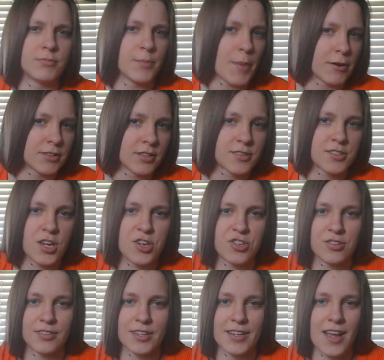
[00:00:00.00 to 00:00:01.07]
about
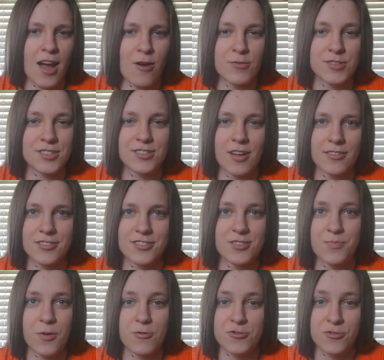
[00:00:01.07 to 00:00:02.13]
taxation, like how it's not
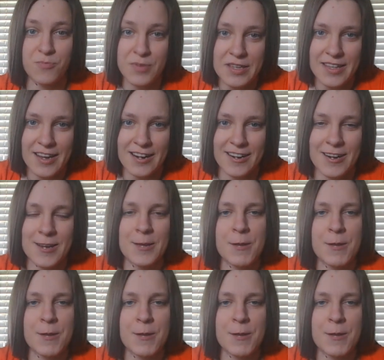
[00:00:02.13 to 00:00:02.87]
supposed to be there.